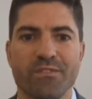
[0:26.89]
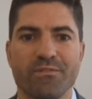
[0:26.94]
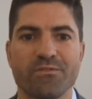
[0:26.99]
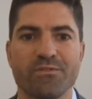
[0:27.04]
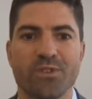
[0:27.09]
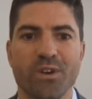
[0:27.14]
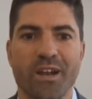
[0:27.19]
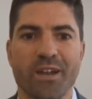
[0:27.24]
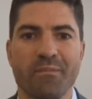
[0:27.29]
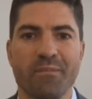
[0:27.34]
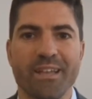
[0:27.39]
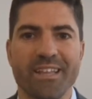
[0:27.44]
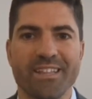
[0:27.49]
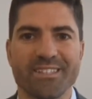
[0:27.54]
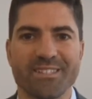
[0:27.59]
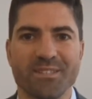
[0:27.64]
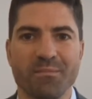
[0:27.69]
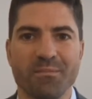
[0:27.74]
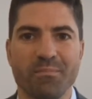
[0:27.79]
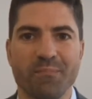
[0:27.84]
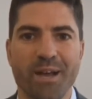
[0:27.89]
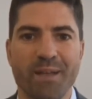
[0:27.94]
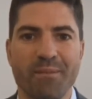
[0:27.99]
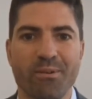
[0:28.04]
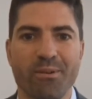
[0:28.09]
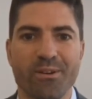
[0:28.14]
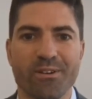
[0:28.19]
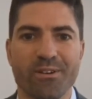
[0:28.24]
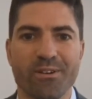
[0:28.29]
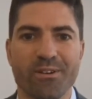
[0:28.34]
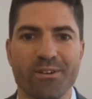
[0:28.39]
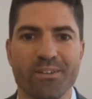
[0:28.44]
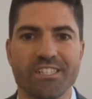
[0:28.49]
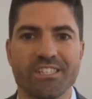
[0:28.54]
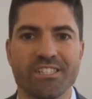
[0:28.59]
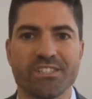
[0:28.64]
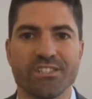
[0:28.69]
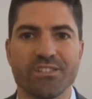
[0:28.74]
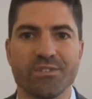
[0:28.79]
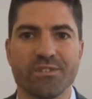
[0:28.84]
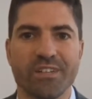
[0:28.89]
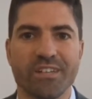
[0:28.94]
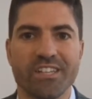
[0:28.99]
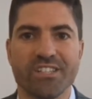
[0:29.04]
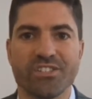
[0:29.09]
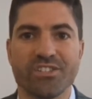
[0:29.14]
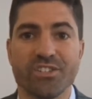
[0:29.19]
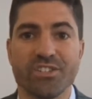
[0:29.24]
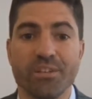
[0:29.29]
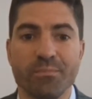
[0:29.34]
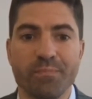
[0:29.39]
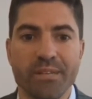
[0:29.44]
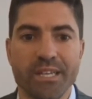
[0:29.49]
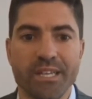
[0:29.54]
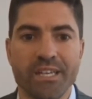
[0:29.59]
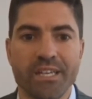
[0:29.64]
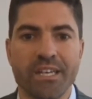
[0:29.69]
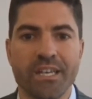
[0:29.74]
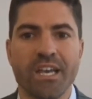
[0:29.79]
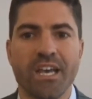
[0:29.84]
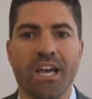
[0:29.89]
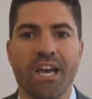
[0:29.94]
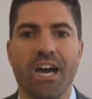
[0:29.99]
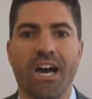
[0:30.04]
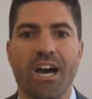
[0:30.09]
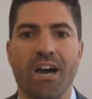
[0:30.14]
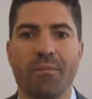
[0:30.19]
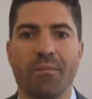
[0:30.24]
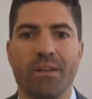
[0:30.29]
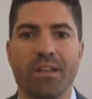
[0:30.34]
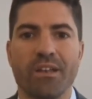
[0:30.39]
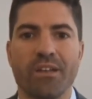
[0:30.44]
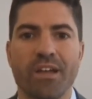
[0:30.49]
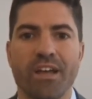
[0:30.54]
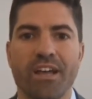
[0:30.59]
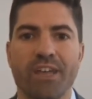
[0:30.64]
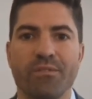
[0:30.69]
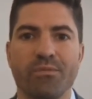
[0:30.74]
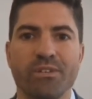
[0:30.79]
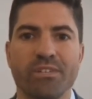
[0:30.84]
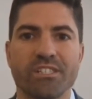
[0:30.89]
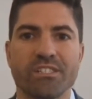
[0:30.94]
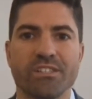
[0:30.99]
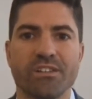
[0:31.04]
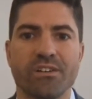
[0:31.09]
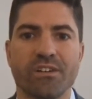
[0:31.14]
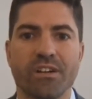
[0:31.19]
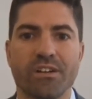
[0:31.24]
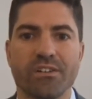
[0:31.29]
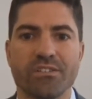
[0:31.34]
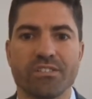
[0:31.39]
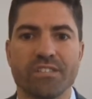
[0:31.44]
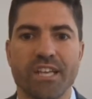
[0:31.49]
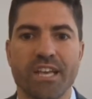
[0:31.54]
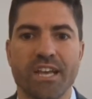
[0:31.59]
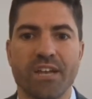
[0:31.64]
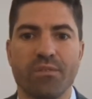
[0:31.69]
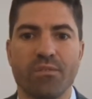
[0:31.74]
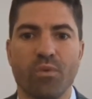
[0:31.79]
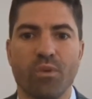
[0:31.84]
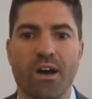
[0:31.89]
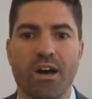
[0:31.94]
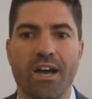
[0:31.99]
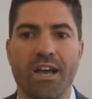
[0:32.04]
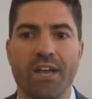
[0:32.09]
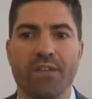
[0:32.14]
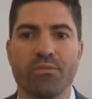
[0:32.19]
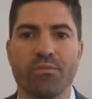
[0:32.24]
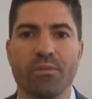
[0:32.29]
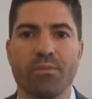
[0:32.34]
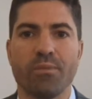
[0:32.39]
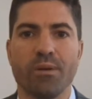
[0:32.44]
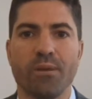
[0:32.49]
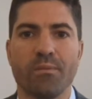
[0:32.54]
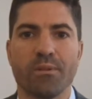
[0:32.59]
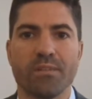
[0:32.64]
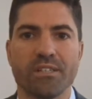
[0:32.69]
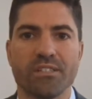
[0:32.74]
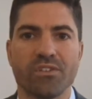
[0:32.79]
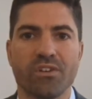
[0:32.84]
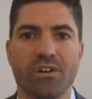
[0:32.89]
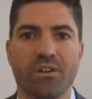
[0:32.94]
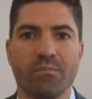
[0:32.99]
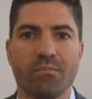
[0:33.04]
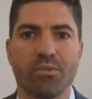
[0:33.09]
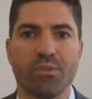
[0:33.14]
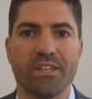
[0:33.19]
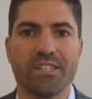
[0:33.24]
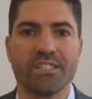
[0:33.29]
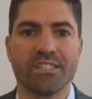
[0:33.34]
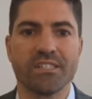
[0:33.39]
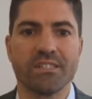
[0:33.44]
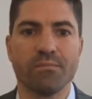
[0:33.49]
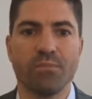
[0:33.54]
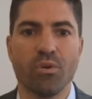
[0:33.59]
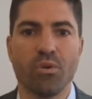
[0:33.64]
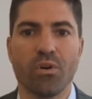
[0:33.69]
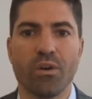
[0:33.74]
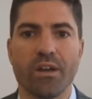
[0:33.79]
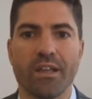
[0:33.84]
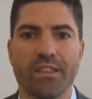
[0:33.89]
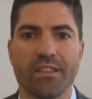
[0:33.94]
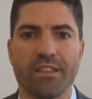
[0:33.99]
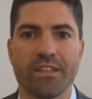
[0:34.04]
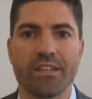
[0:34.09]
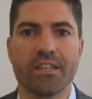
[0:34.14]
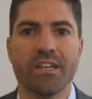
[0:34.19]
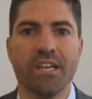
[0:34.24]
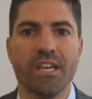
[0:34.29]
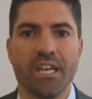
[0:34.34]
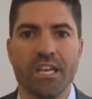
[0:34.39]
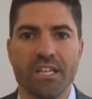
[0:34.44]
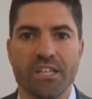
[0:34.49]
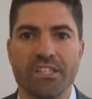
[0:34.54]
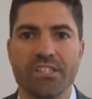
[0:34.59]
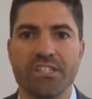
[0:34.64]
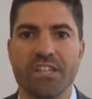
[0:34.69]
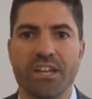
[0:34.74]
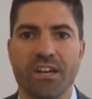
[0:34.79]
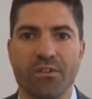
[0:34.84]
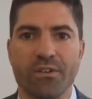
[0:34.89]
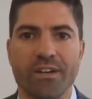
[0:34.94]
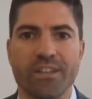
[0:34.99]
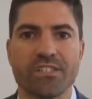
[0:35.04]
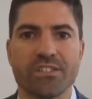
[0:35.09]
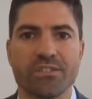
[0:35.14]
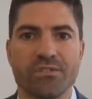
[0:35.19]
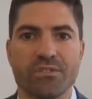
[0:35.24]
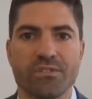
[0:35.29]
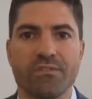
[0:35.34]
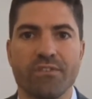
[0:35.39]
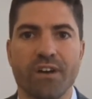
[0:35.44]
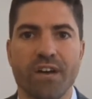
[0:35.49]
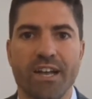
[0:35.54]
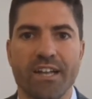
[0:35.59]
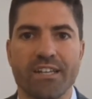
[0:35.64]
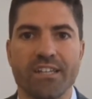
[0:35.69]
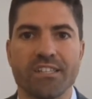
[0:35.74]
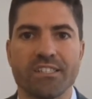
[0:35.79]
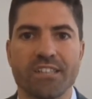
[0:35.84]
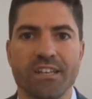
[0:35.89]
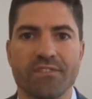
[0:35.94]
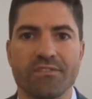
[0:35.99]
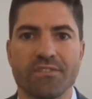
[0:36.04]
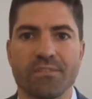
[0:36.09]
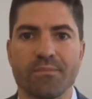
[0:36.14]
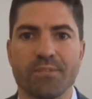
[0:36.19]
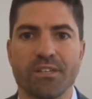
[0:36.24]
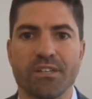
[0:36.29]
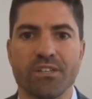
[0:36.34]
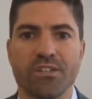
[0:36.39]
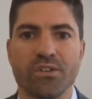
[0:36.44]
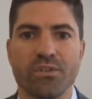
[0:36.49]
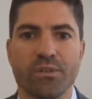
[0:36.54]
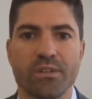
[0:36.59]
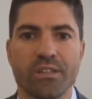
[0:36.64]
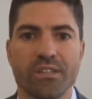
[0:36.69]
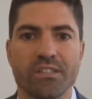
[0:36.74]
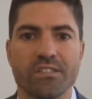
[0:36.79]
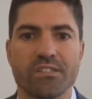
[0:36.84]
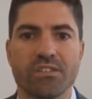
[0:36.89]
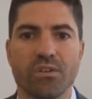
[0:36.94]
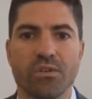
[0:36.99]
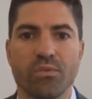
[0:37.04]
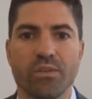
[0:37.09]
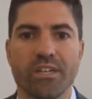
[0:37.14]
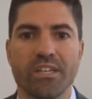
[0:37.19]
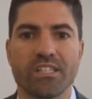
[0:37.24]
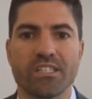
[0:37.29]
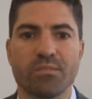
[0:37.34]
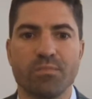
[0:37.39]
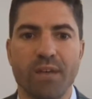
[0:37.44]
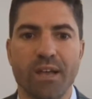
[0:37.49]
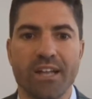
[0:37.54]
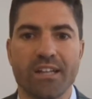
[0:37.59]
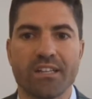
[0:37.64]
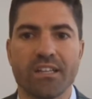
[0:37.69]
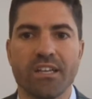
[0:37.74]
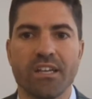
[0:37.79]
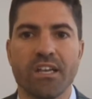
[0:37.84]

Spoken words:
trying to make this a bipartisan issue, and it should be. We just don't understand why Republicans aren't embracing it more, and I think the generational divide does have something to do with it. So we expect